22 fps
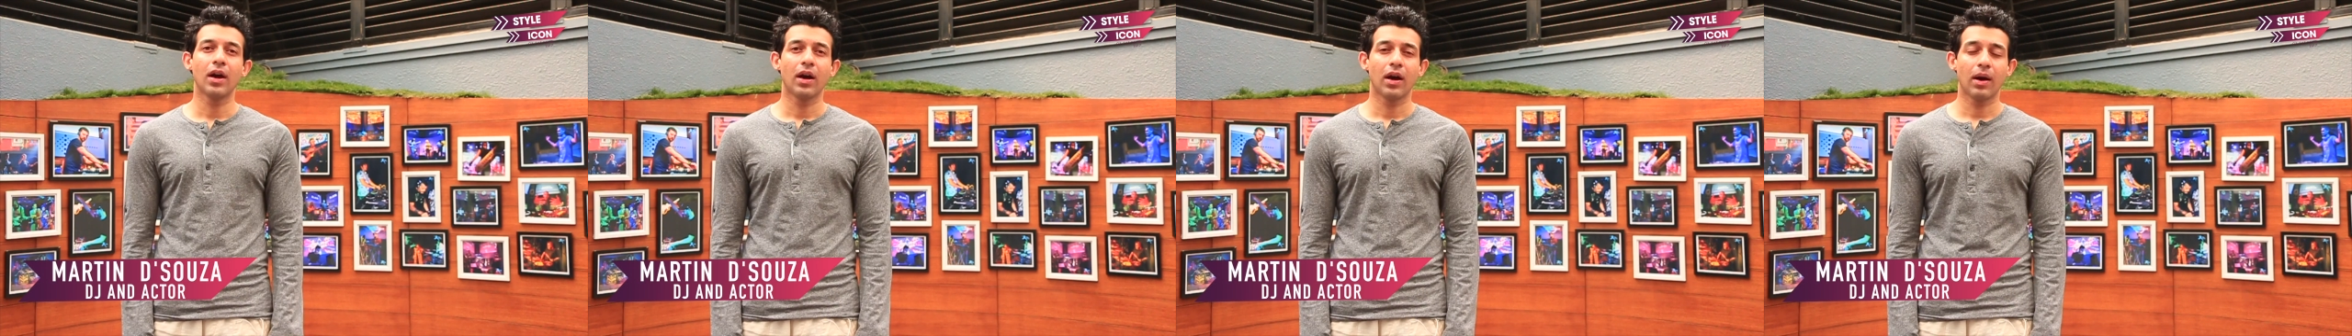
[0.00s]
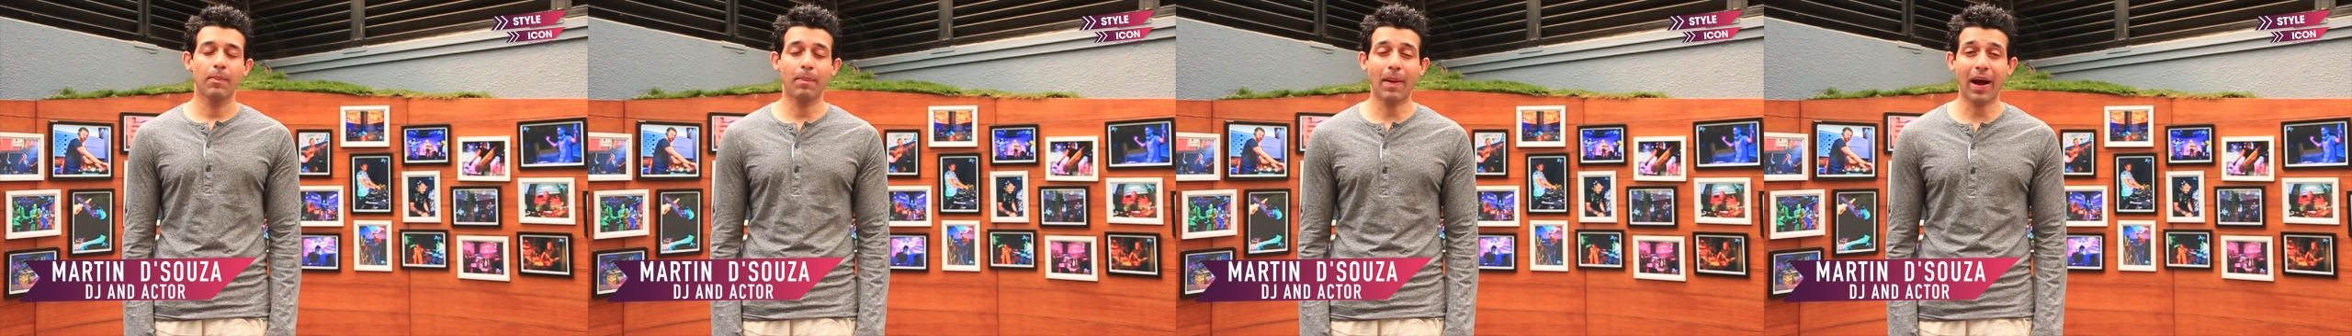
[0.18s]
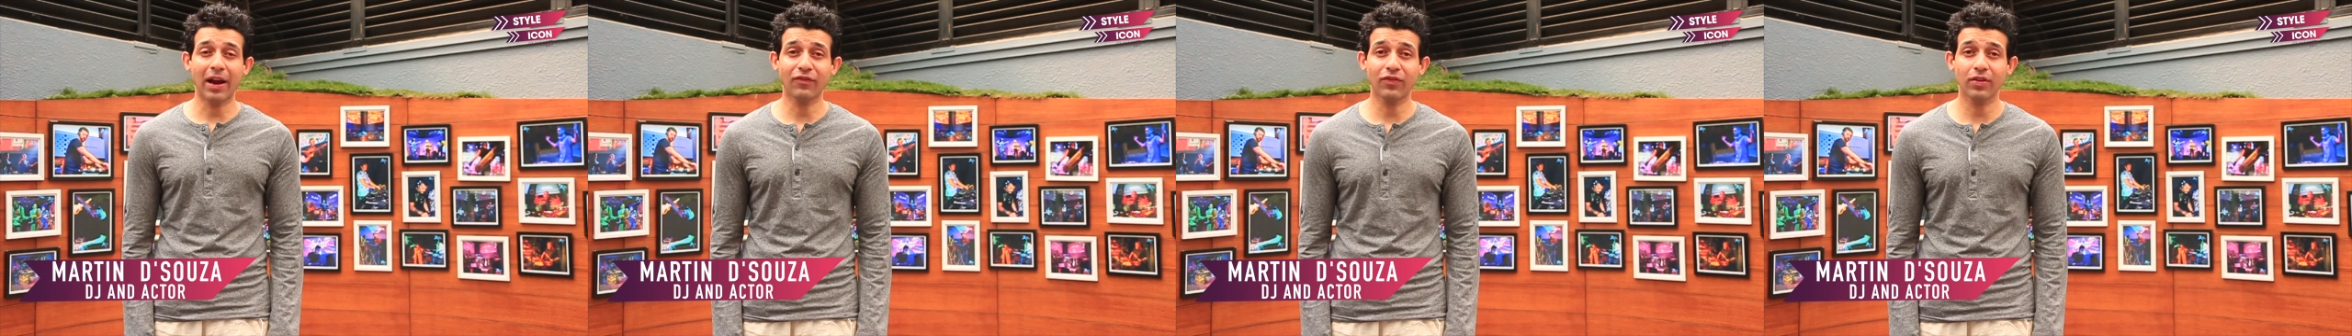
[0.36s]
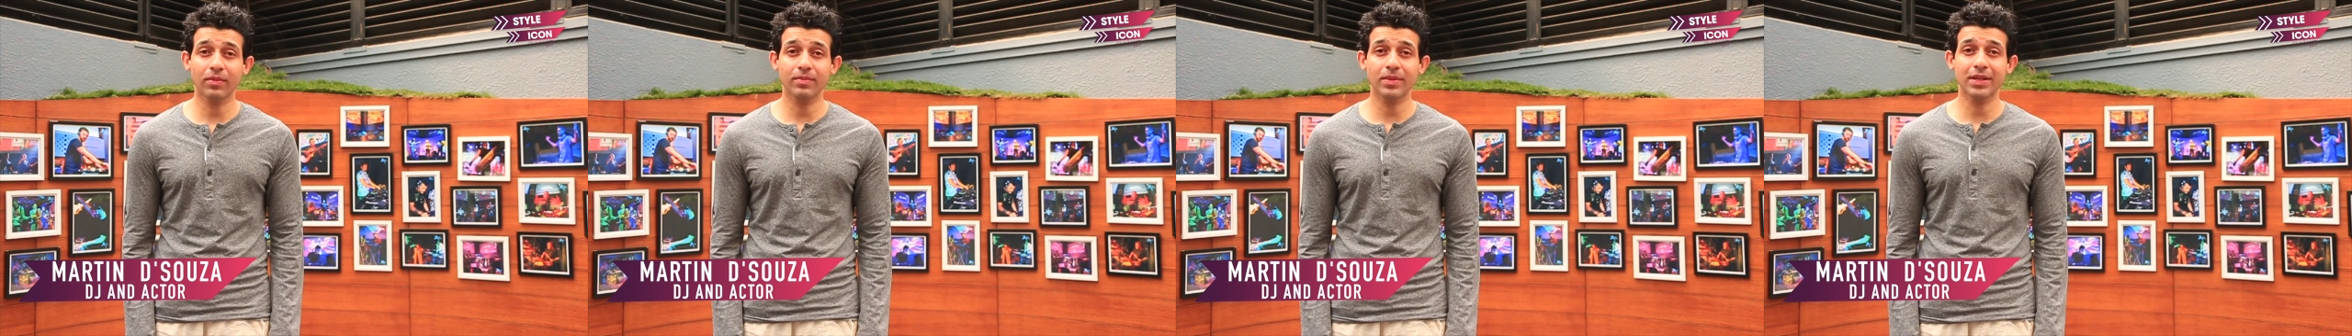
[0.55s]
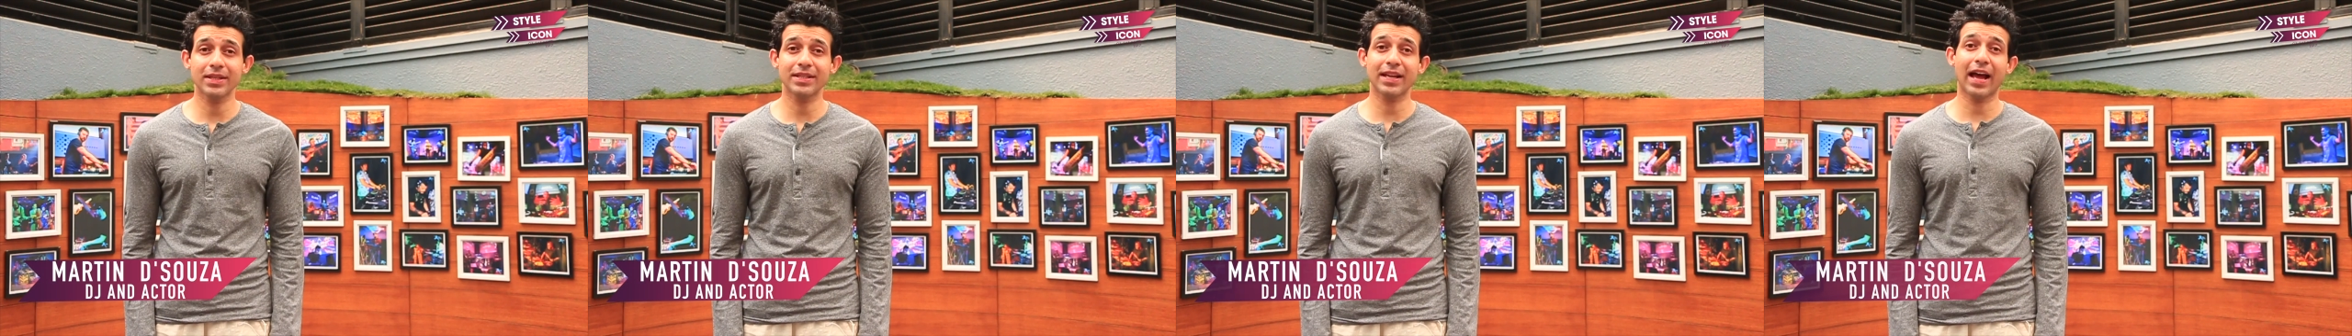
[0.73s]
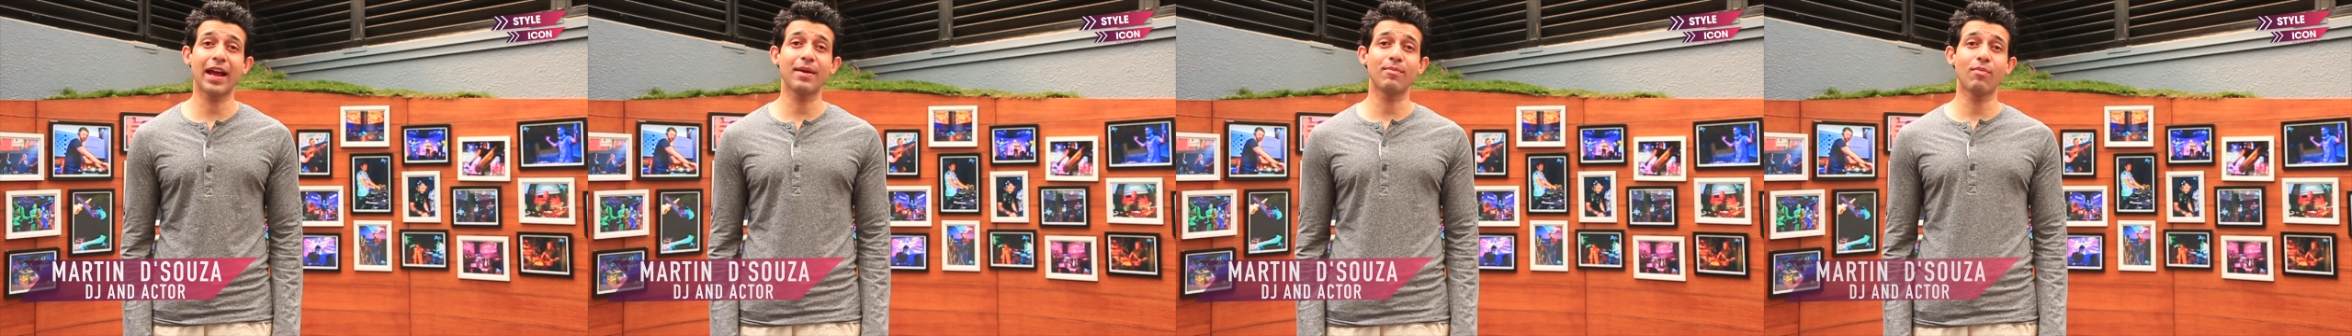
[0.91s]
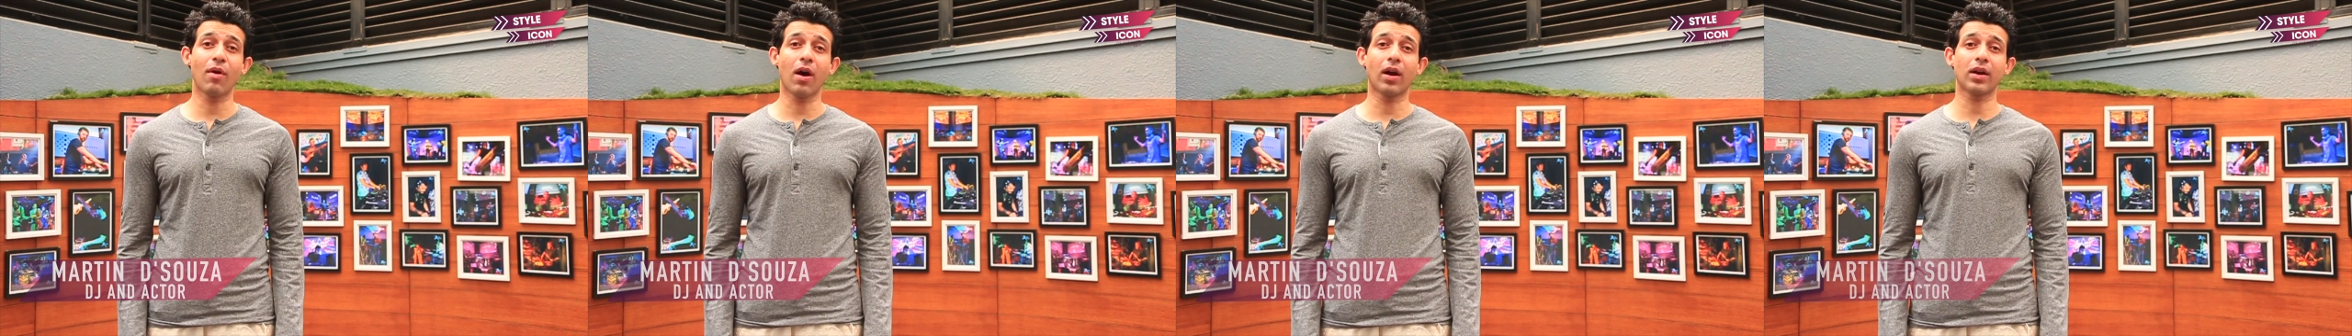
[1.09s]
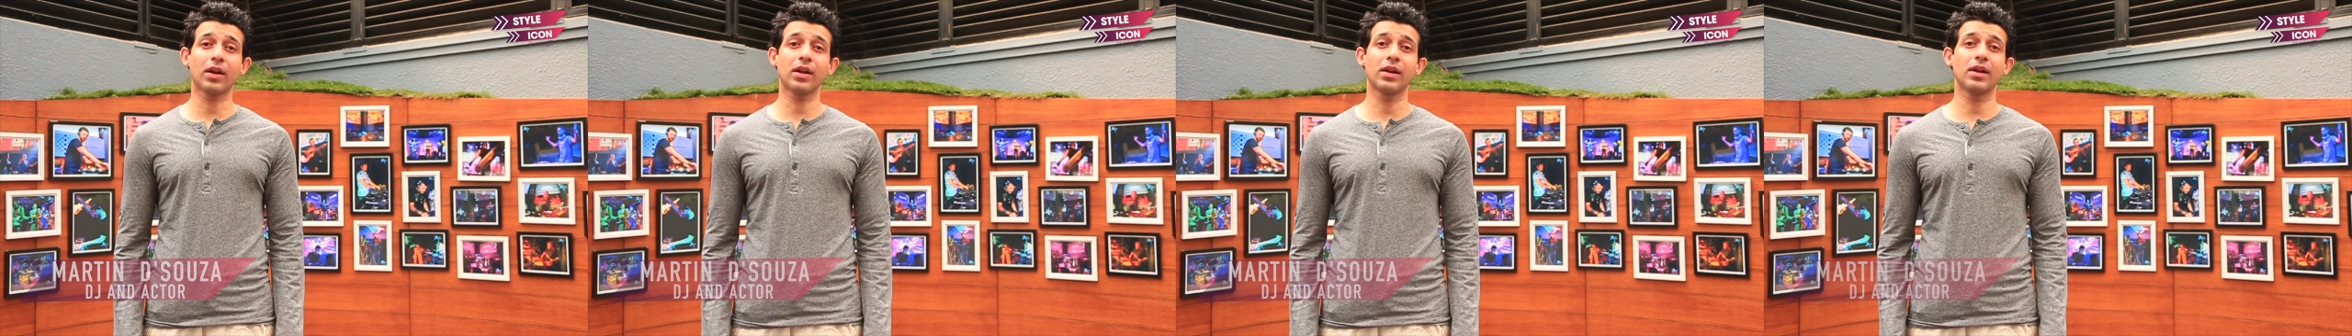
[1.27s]
Apart from this, I
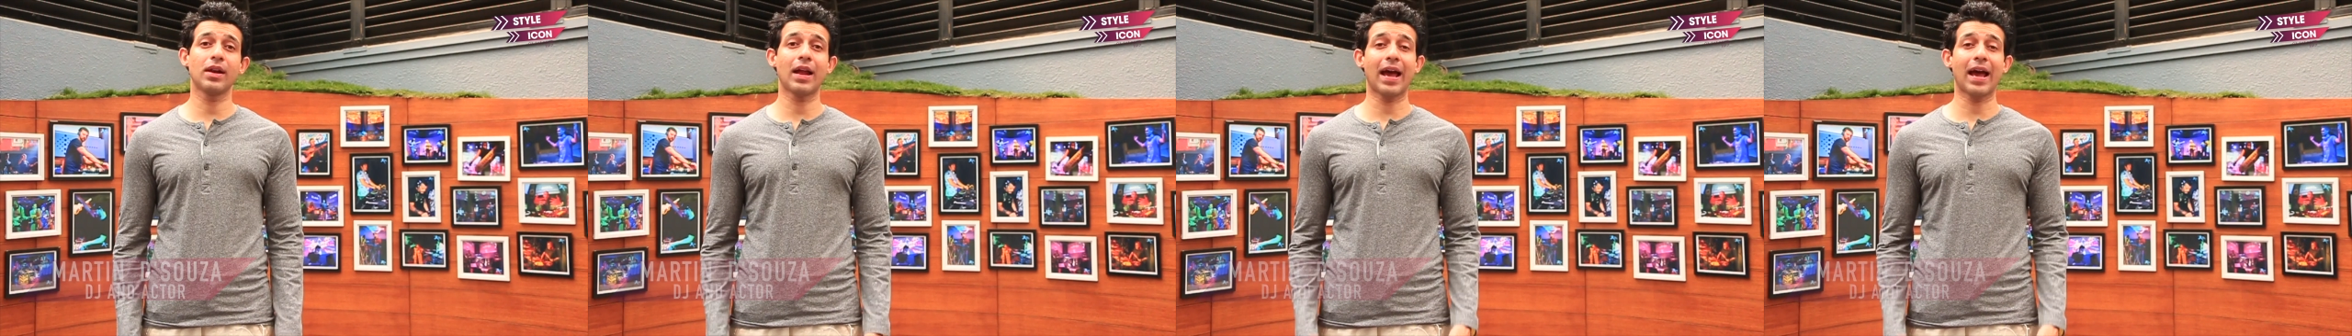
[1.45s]
model